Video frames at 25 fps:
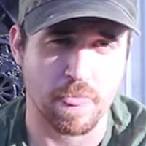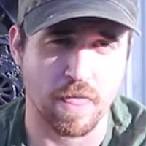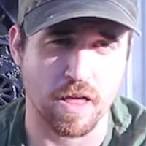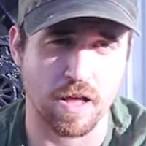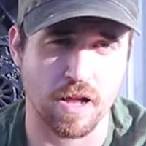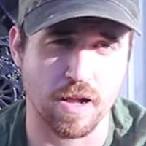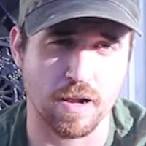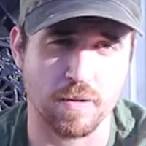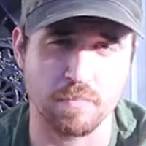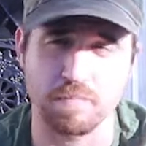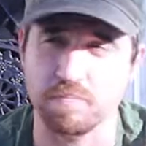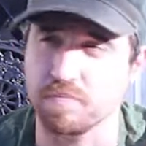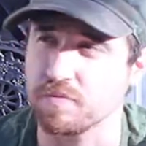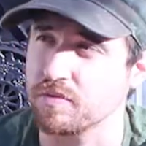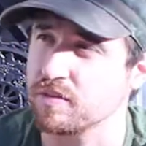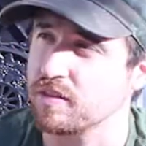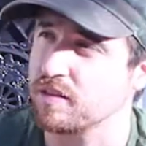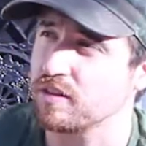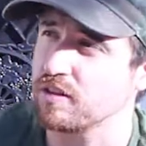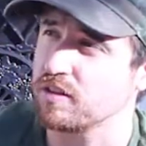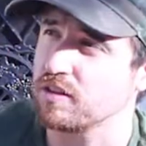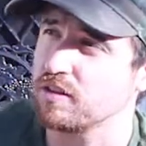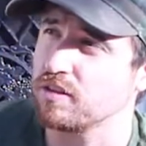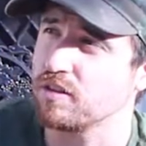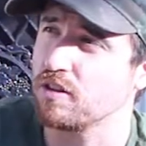
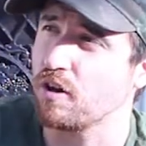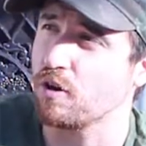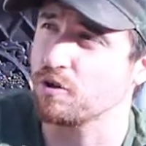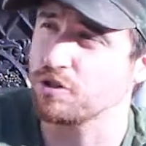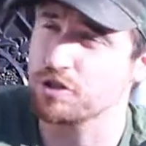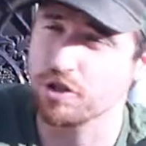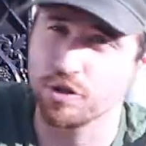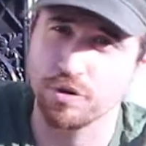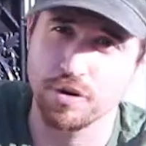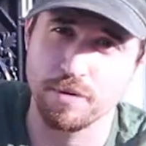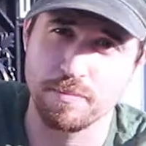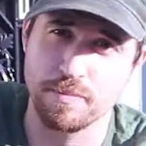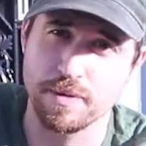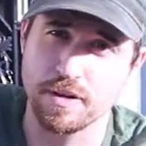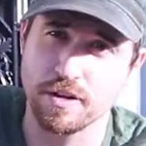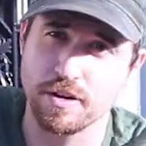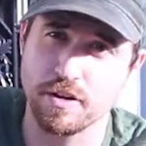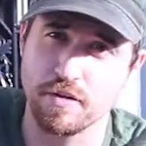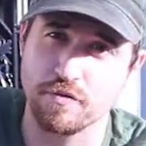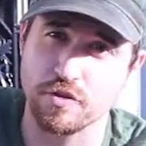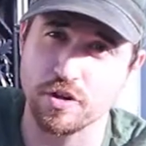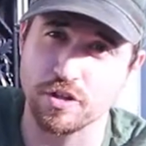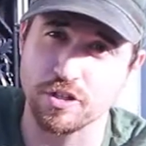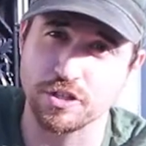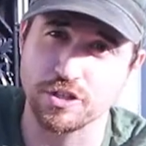I'll show you in a minute.
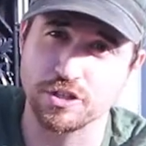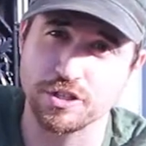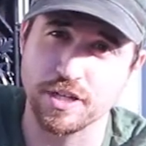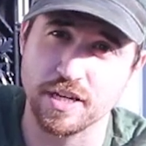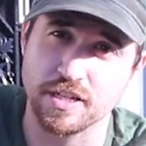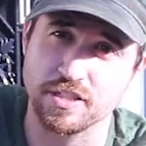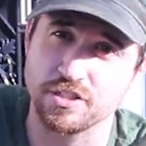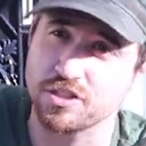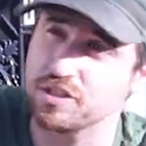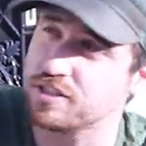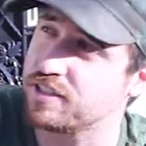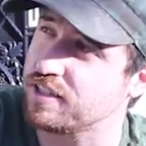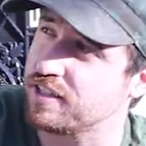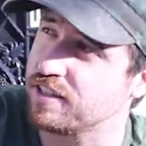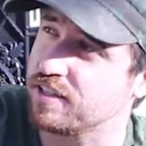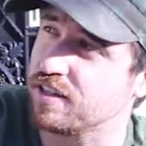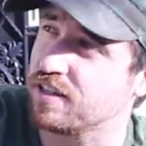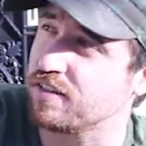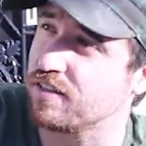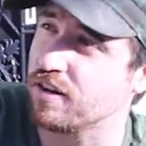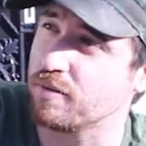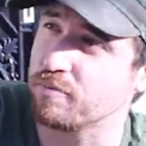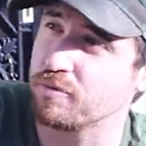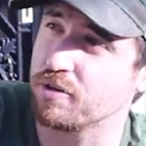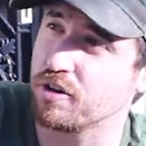I've got a shed just
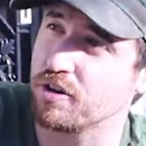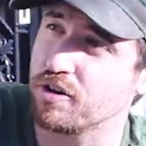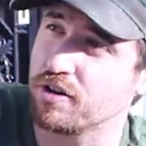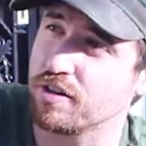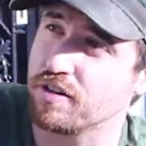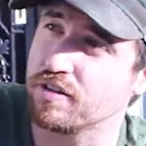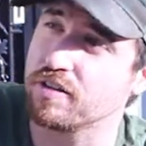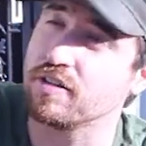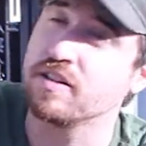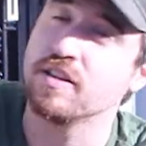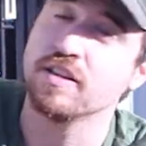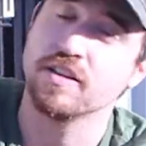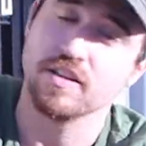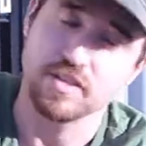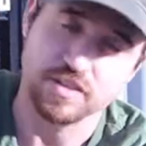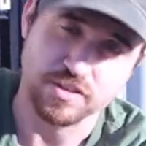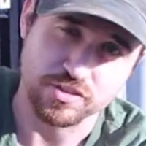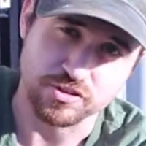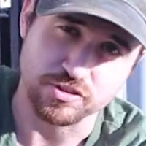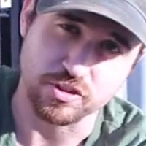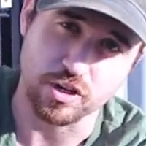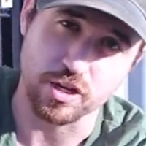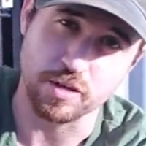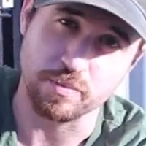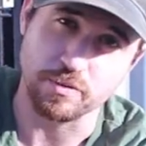here that I'm going to
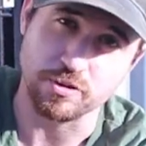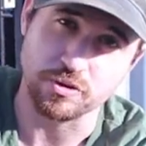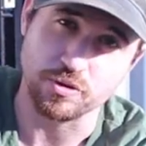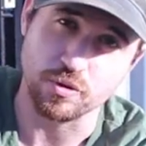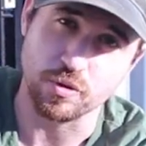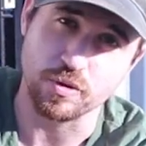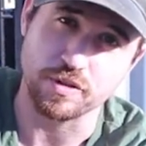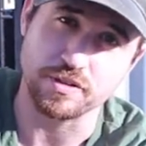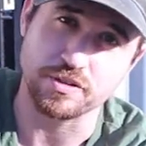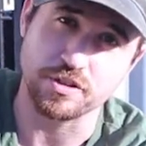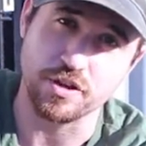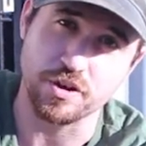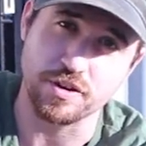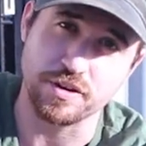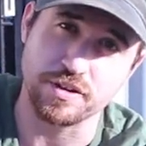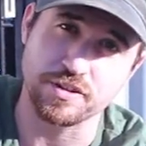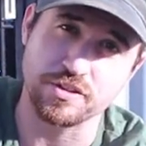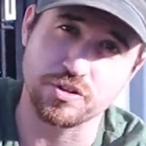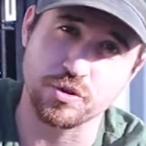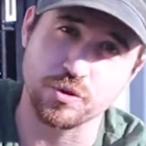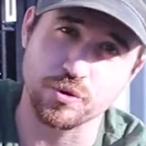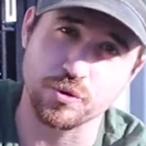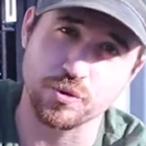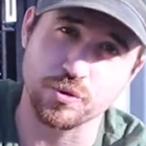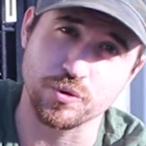slowly but surely turn
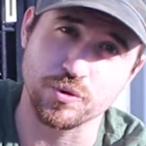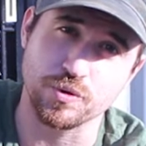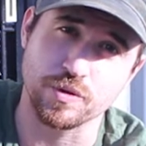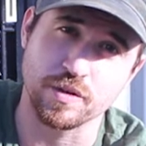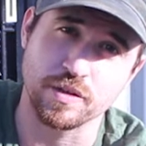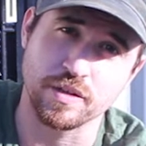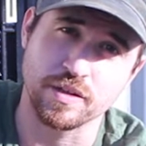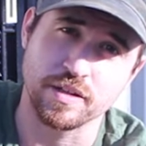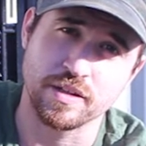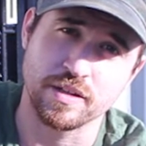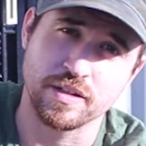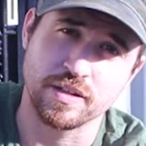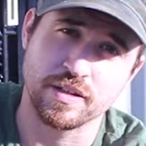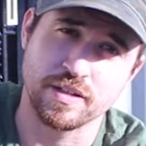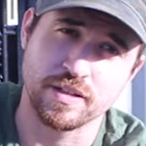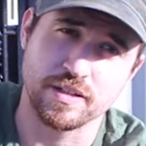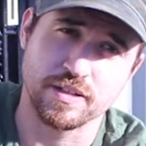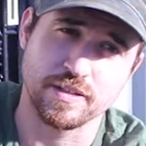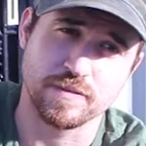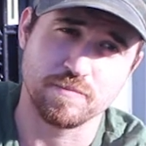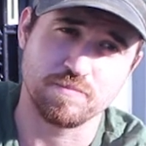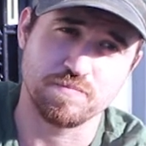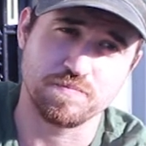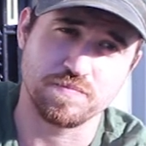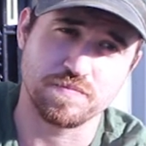into
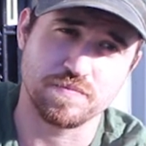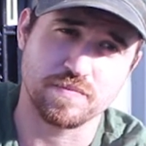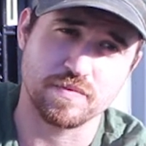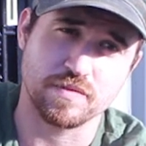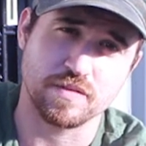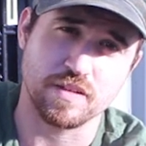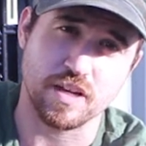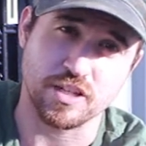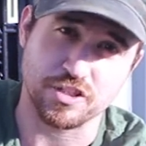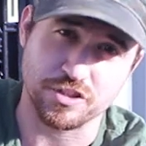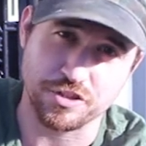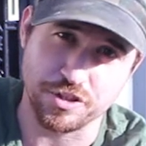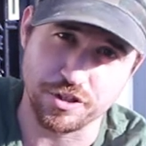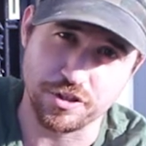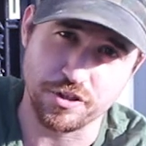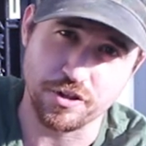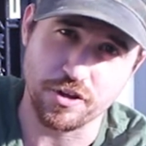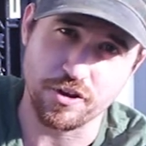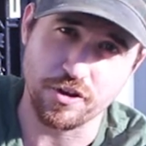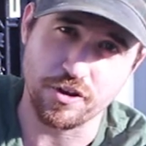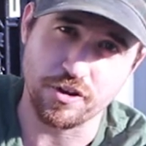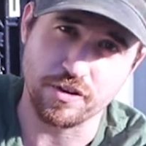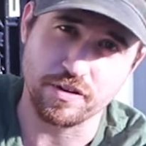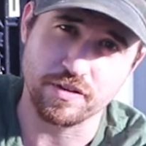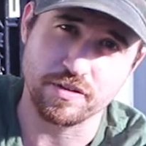a
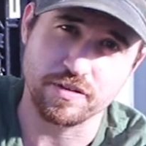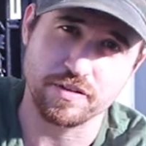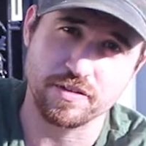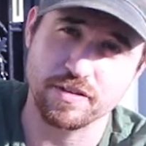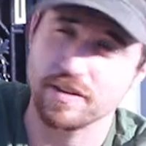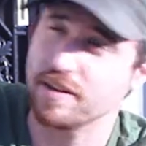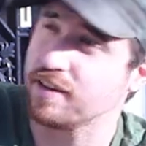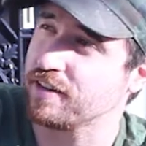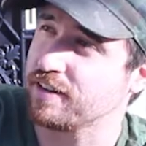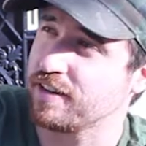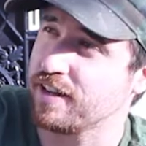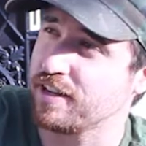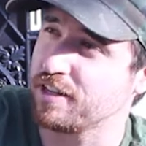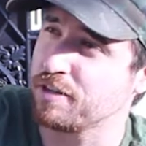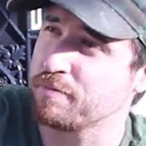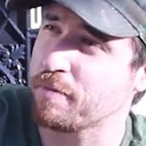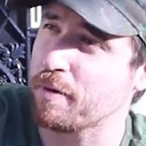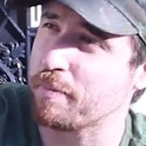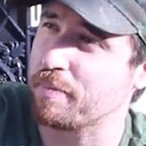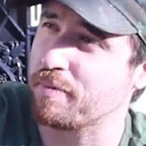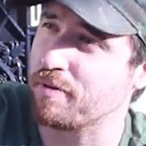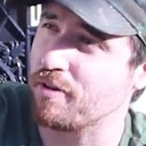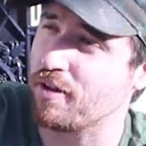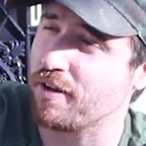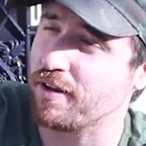studio. Now you
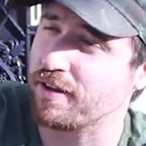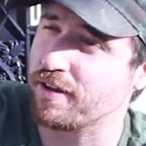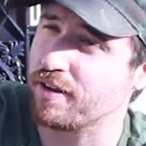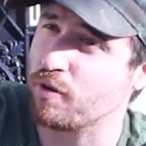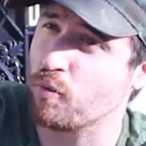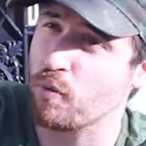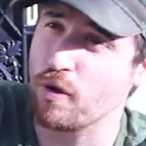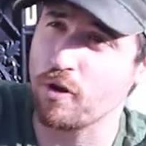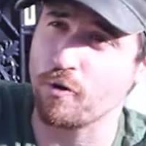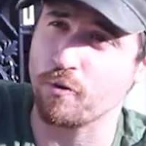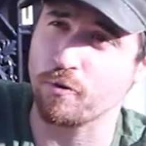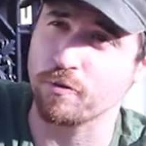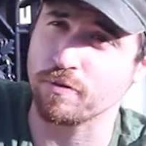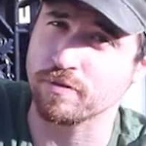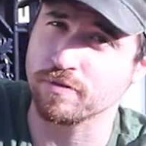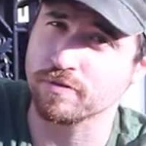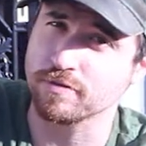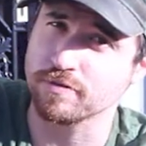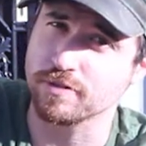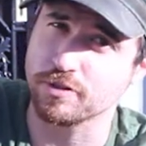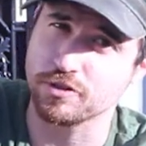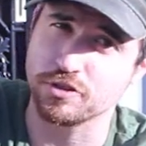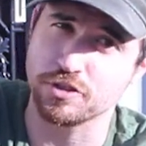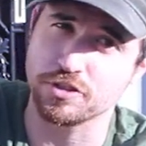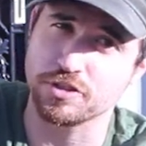might be like, well,
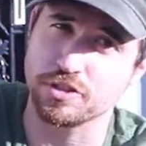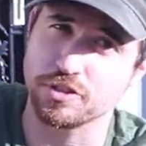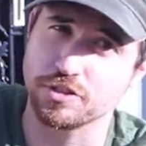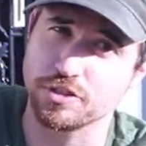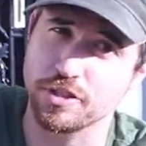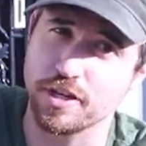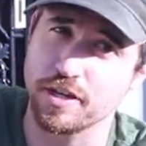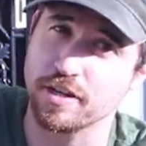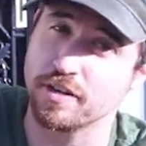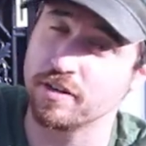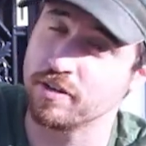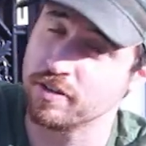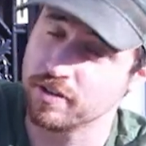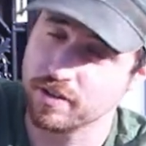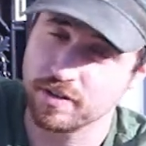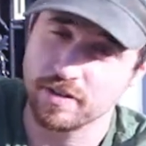it's just a shed.